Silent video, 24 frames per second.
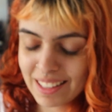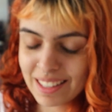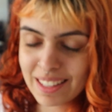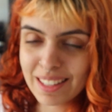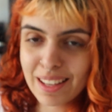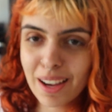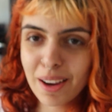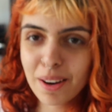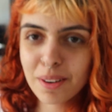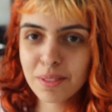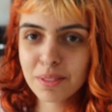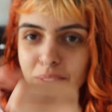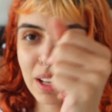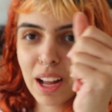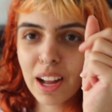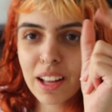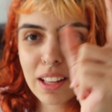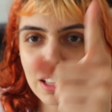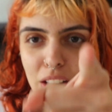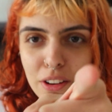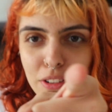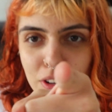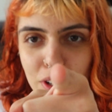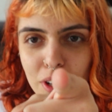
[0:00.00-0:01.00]
So,
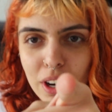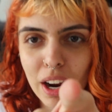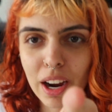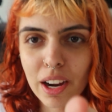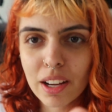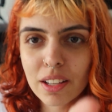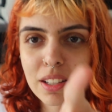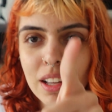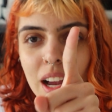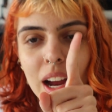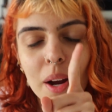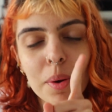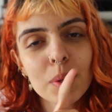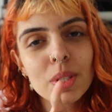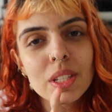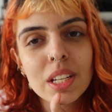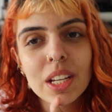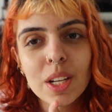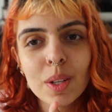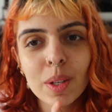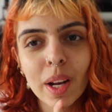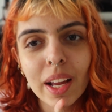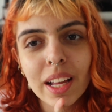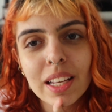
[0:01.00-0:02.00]
I love you guys. I will see
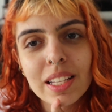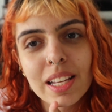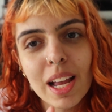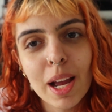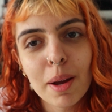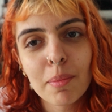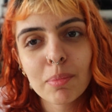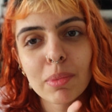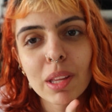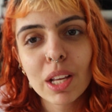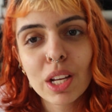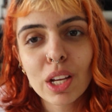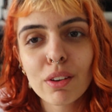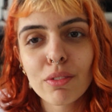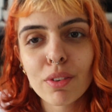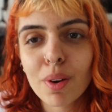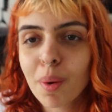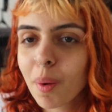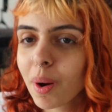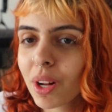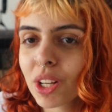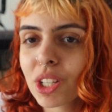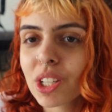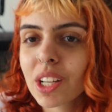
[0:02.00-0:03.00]
you next time. Thank you for
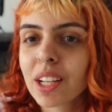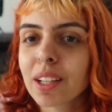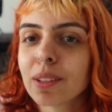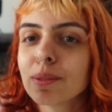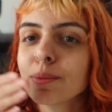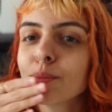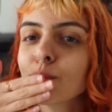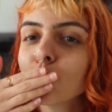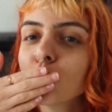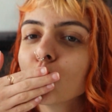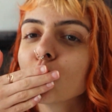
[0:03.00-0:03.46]
watching.